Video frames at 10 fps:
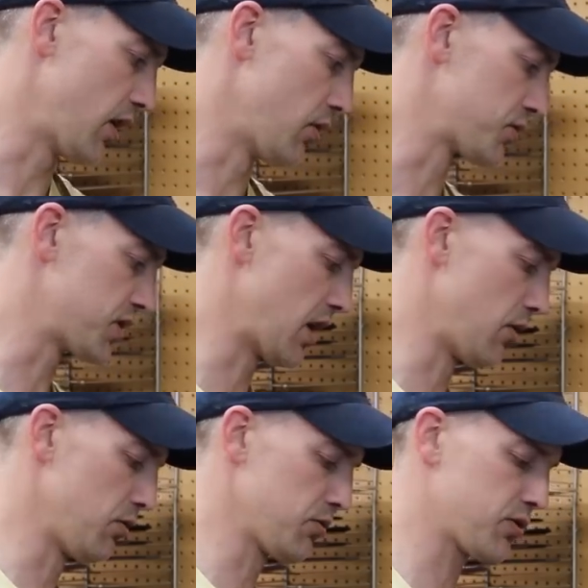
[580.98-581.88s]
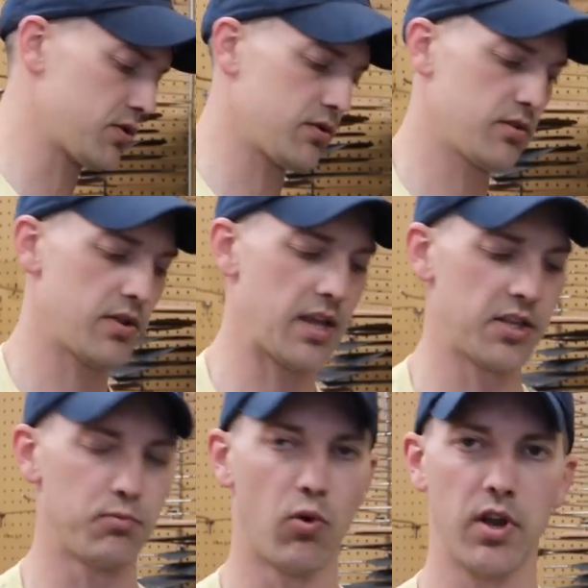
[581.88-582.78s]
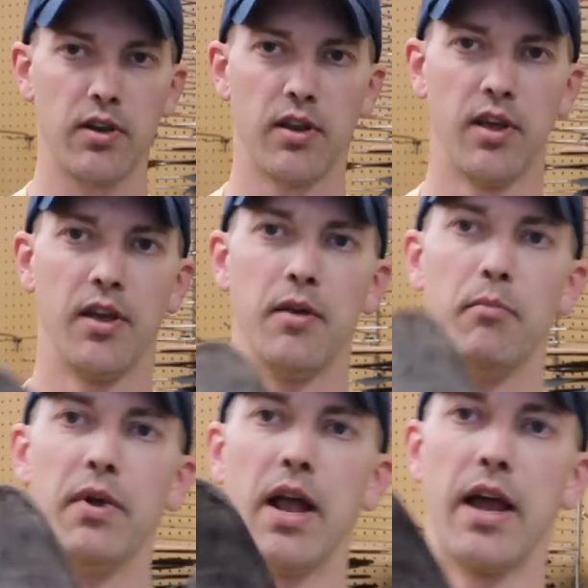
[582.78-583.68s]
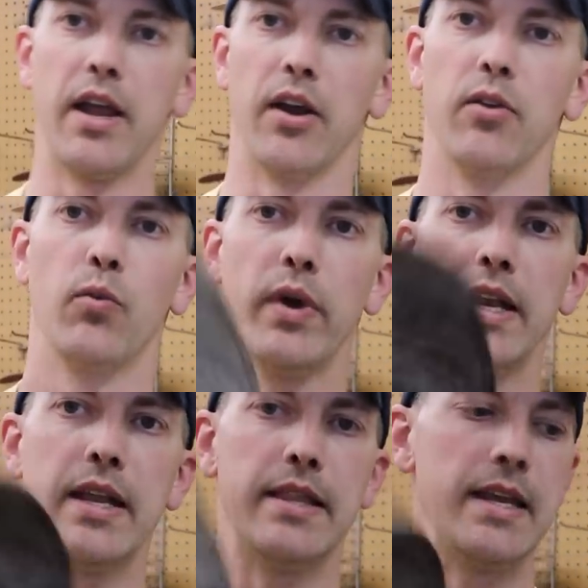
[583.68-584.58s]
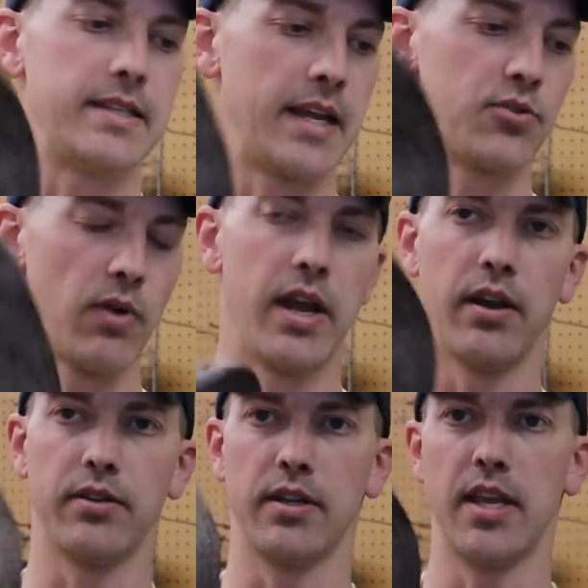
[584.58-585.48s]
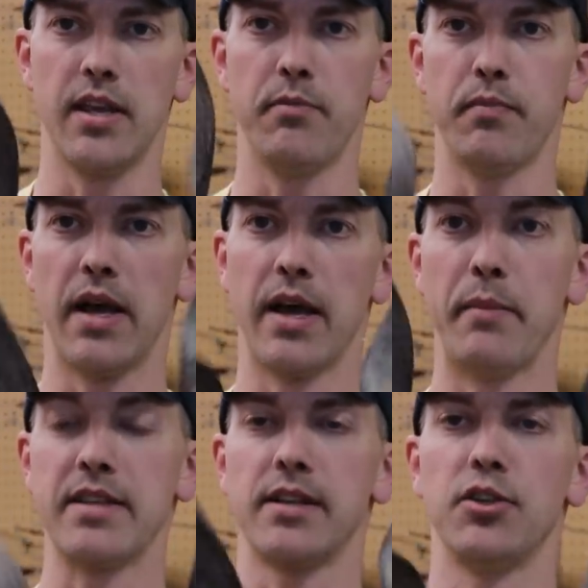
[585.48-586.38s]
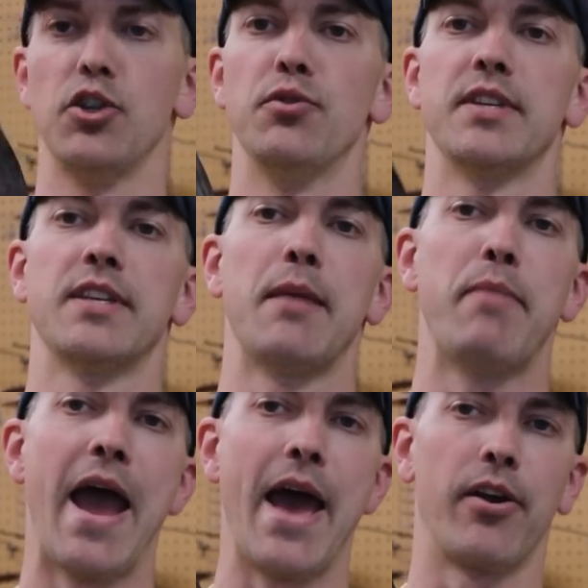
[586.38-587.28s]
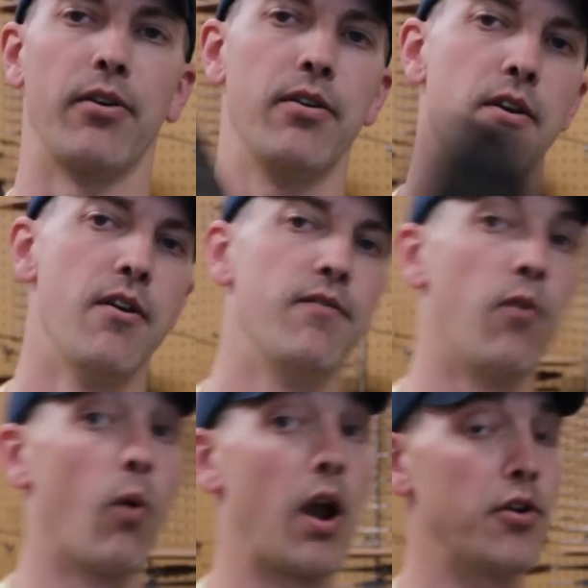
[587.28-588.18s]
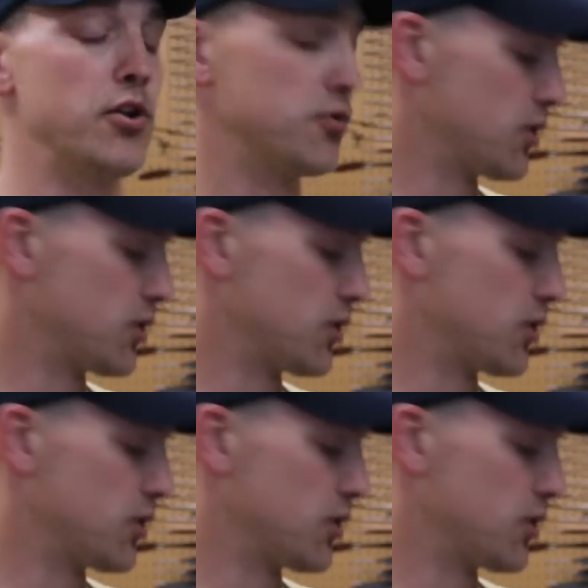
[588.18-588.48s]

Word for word: the old soles at this point, but not here. We need these things right here to keep, uh, basically to use as a pattern for our new